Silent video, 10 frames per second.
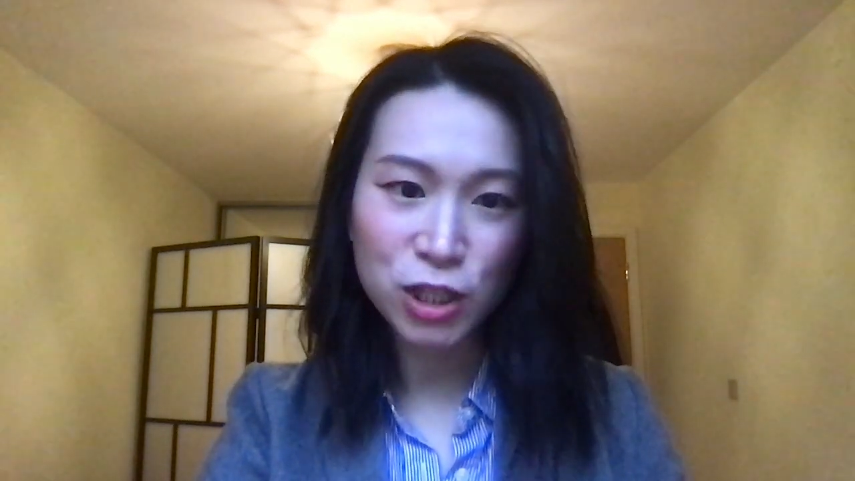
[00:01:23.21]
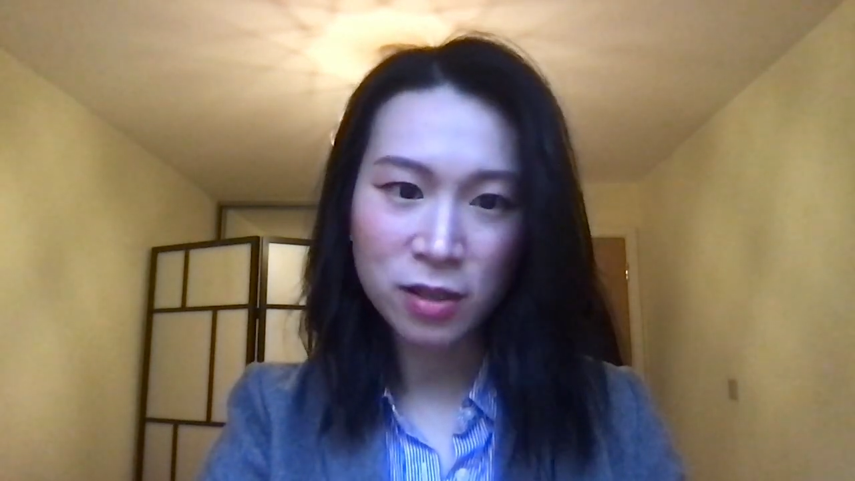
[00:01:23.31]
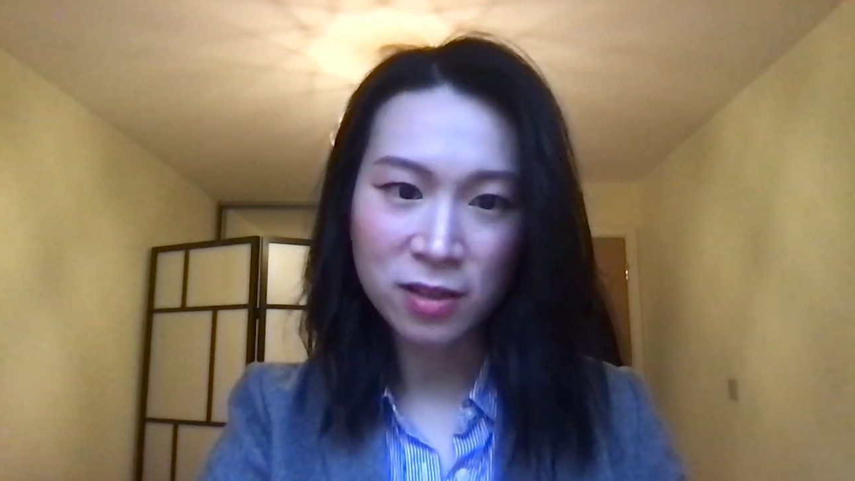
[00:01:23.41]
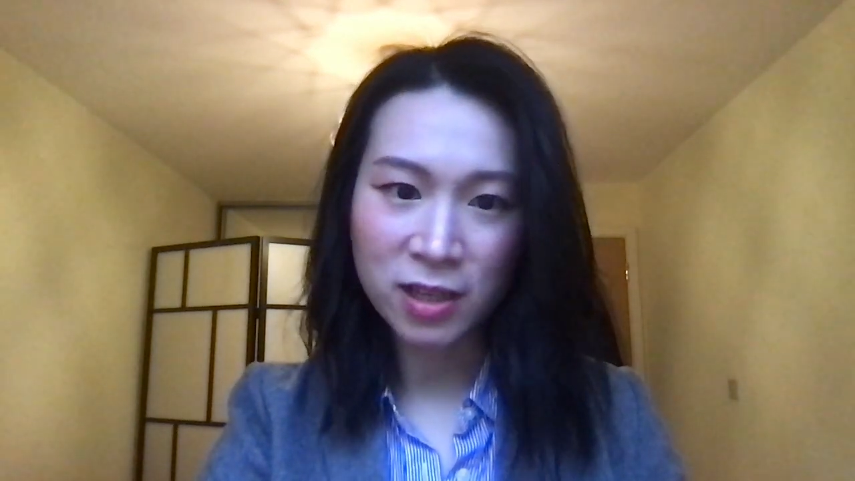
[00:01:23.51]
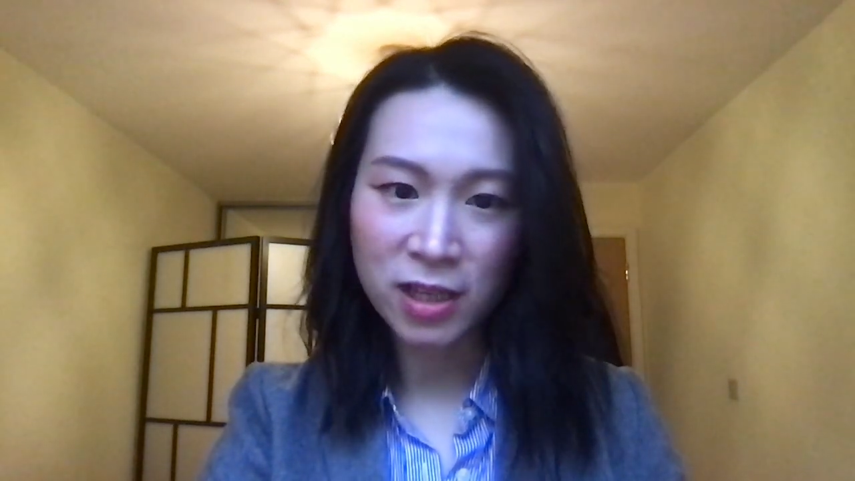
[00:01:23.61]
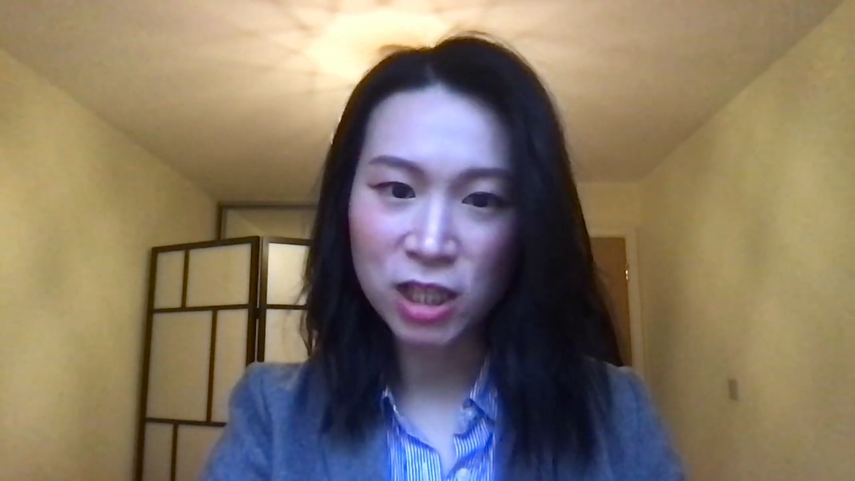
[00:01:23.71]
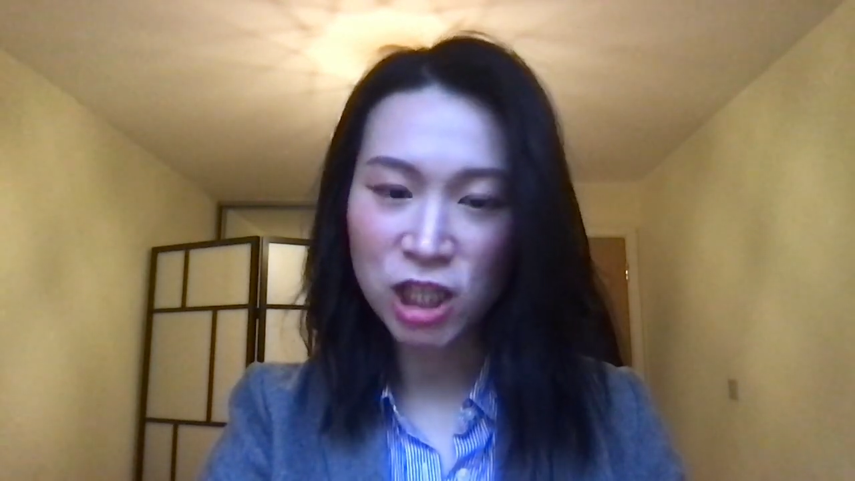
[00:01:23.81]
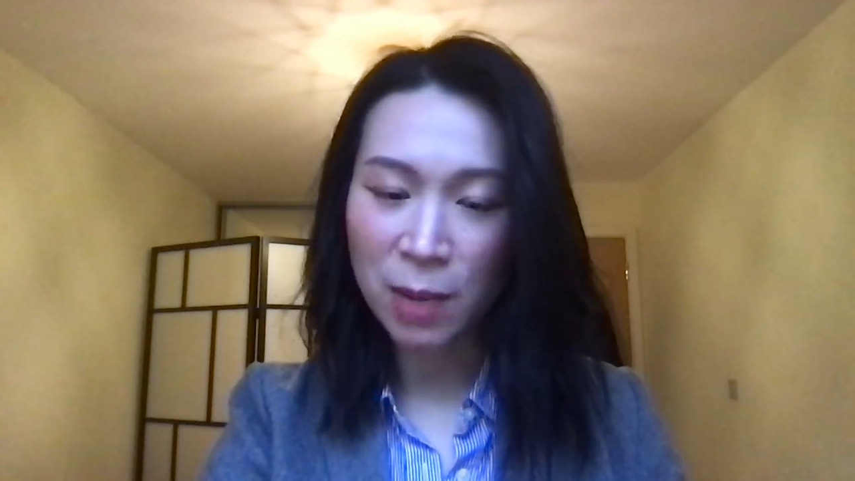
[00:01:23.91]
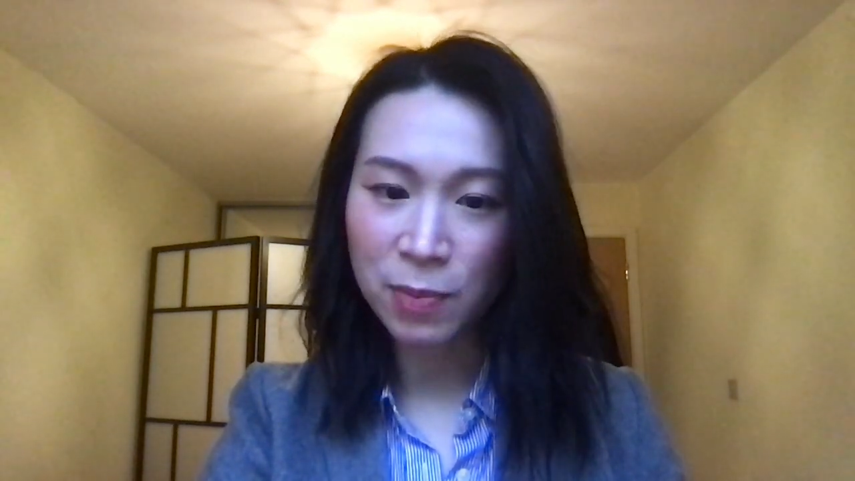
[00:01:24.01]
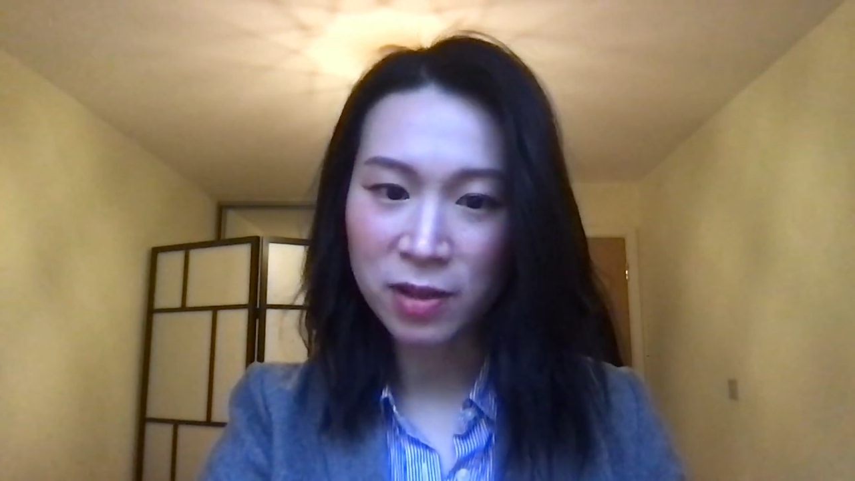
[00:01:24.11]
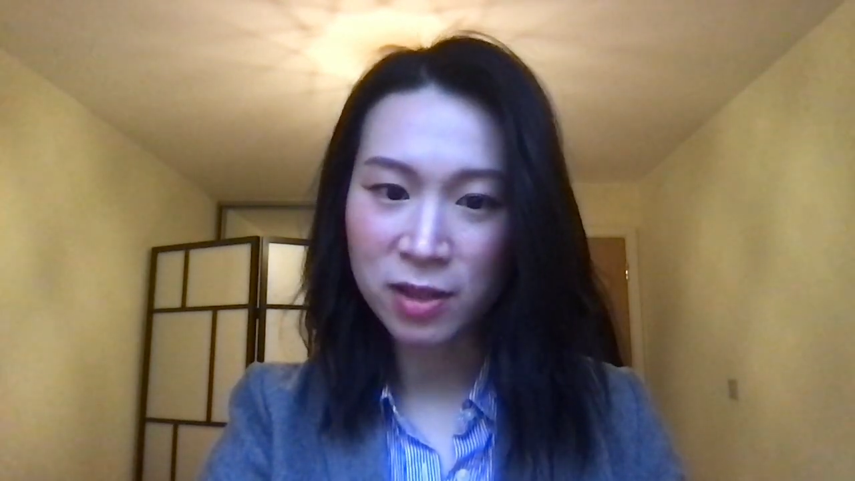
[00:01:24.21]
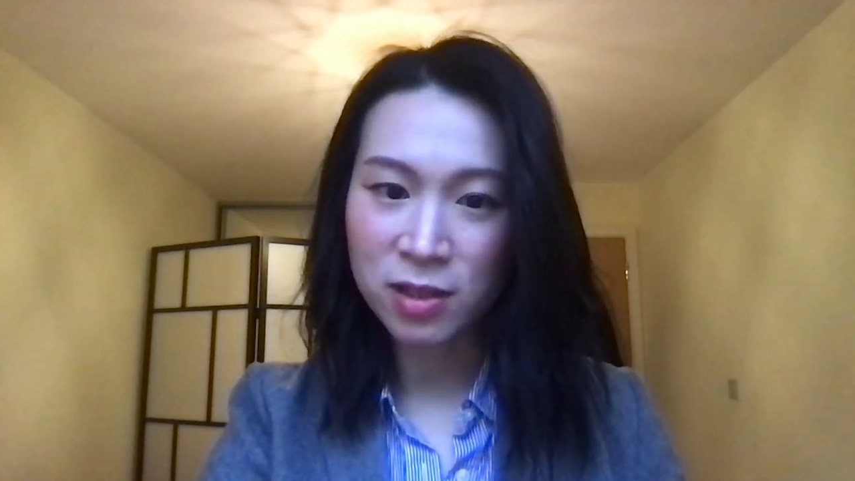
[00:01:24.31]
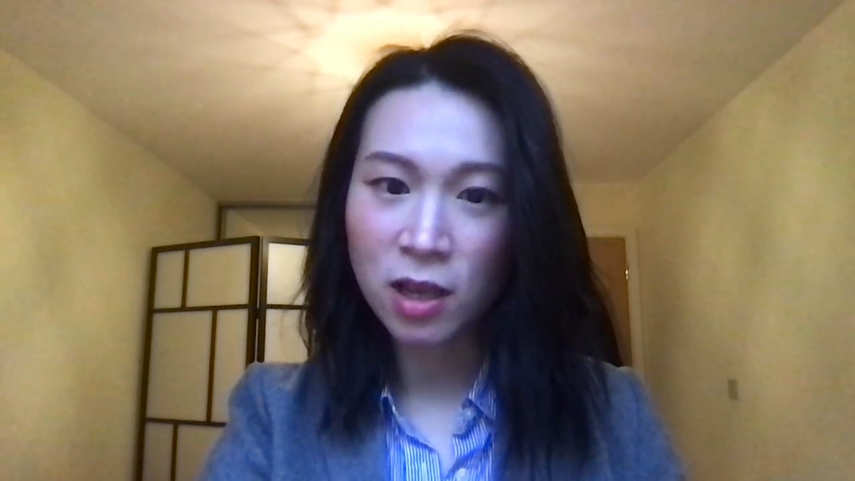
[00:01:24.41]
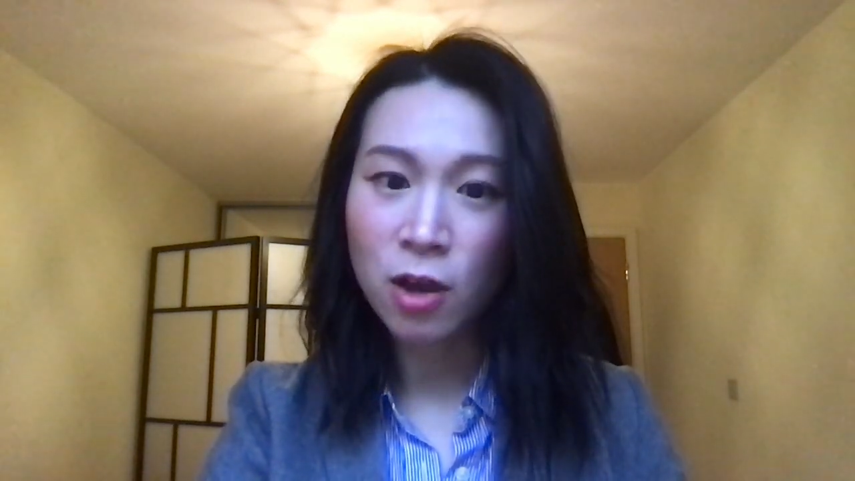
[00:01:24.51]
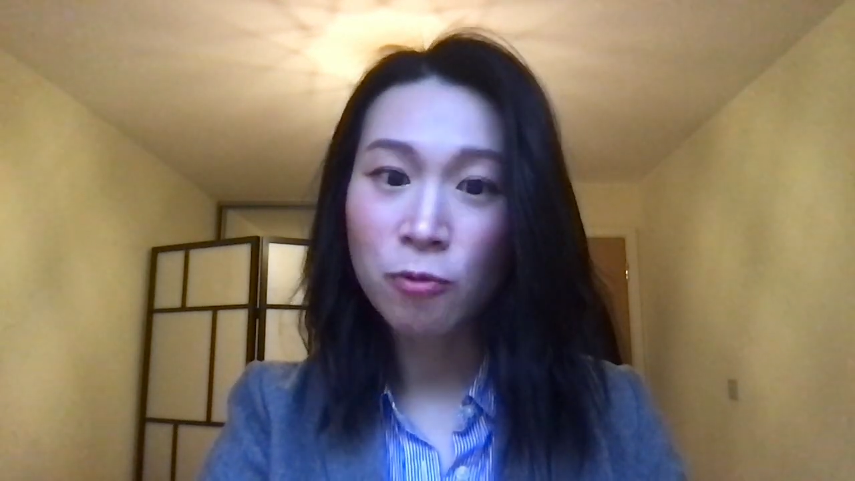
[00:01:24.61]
journey in Japanese